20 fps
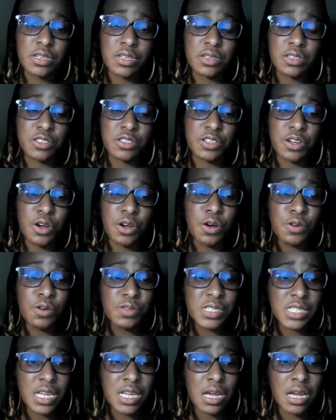to to
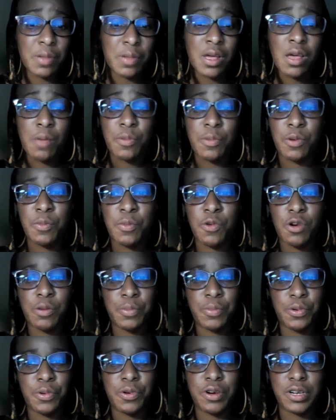osep but
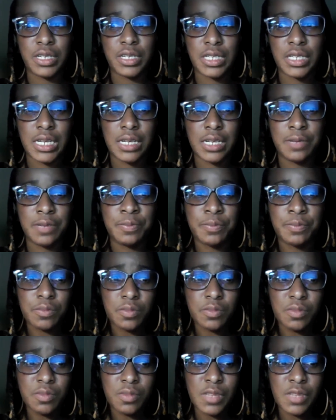more importantly
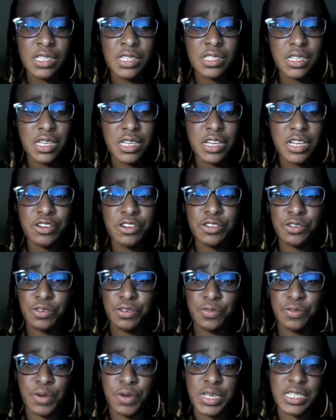to hear
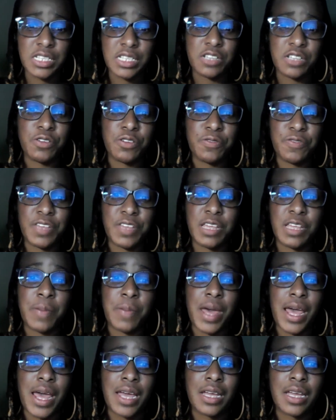your voice and your
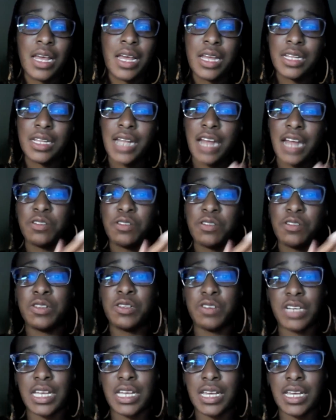feedback not only
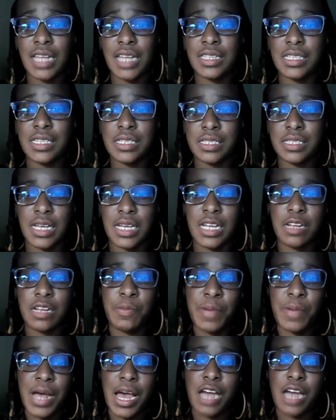looking at this
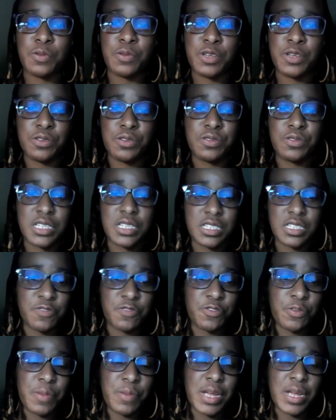data but how do we use this
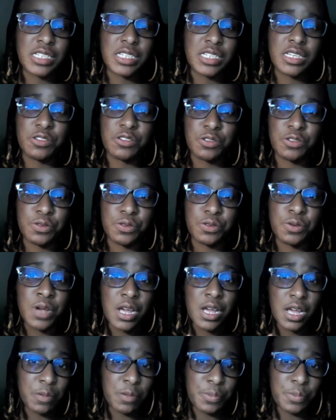information to
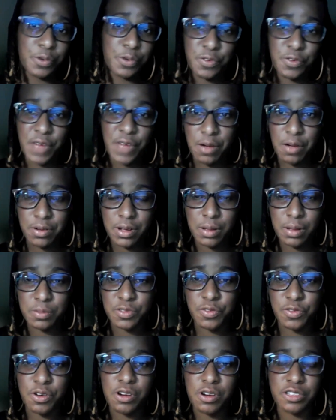improve
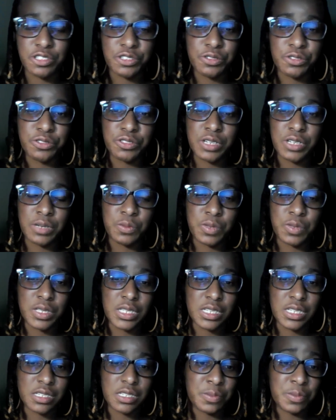outcomes for our children
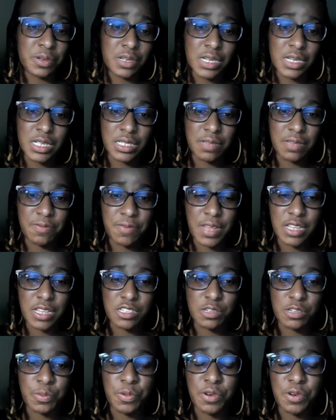with disabilities and,
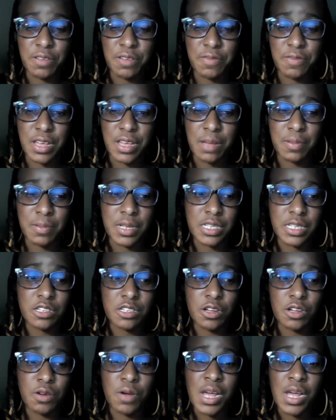and supporting
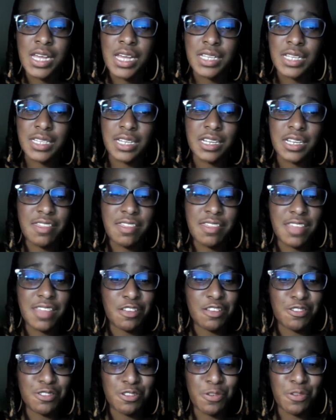families. So Cindy,
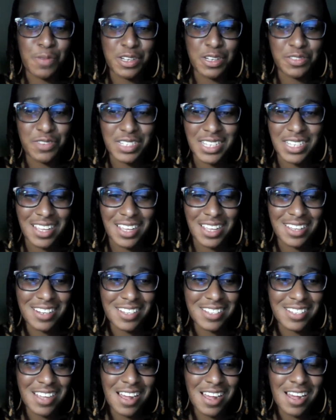thank you so much for taking
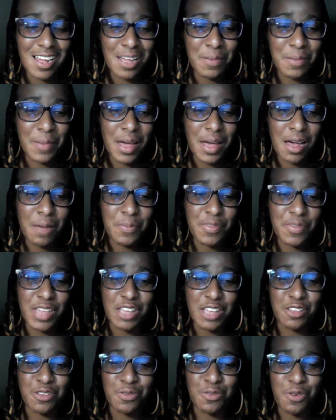the time. Um,
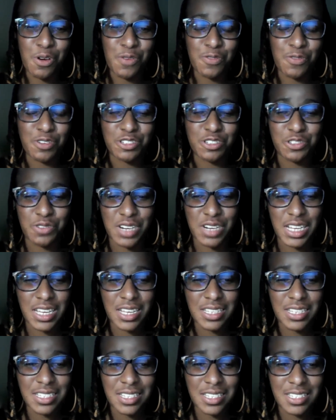thank you all for
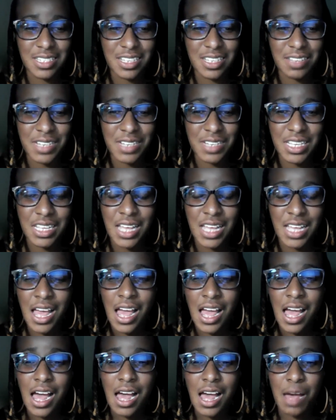joining us this evening.
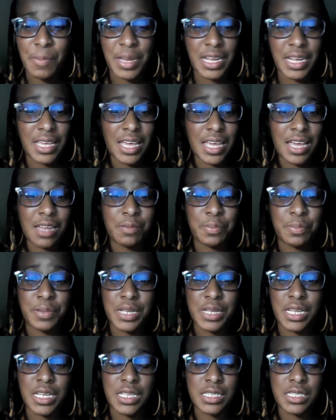Um, and again,
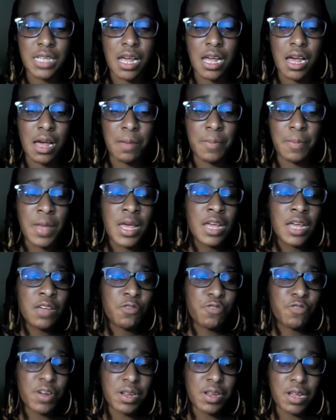please um,
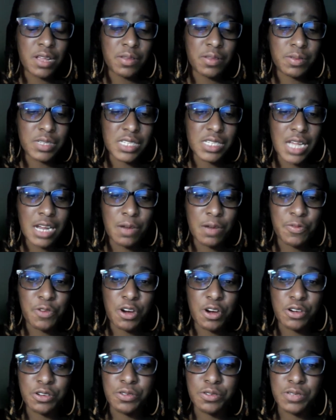uh, sign up
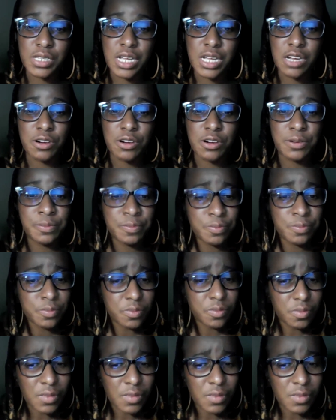for our newsletter,